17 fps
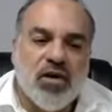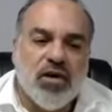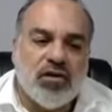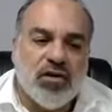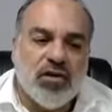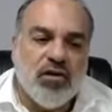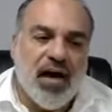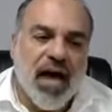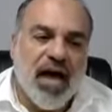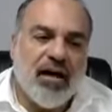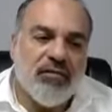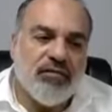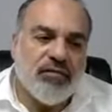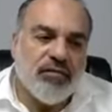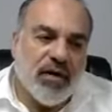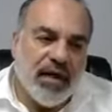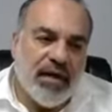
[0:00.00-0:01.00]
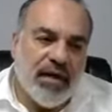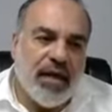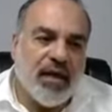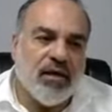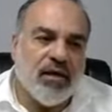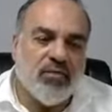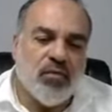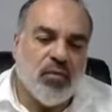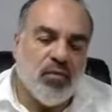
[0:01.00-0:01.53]
So you have,
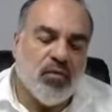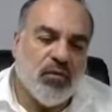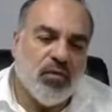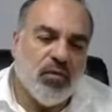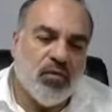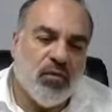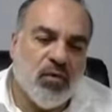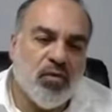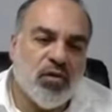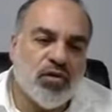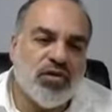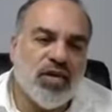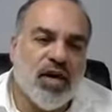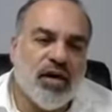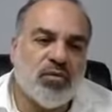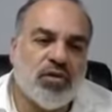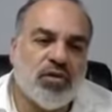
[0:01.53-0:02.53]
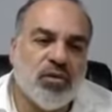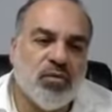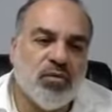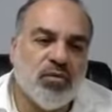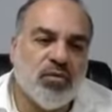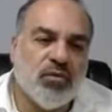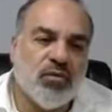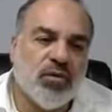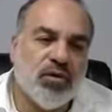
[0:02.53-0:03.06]
again, one more time so
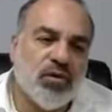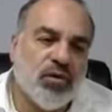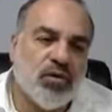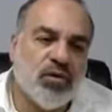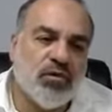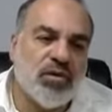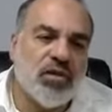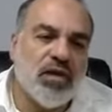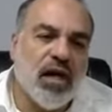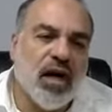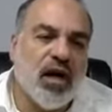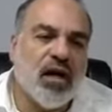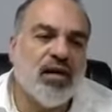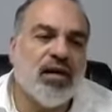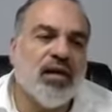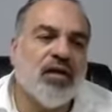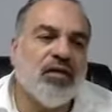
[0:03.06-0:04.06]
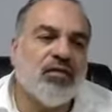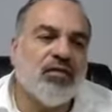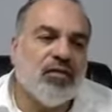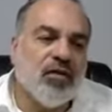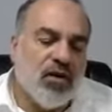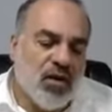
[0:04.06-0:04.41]
we don't lose the audience,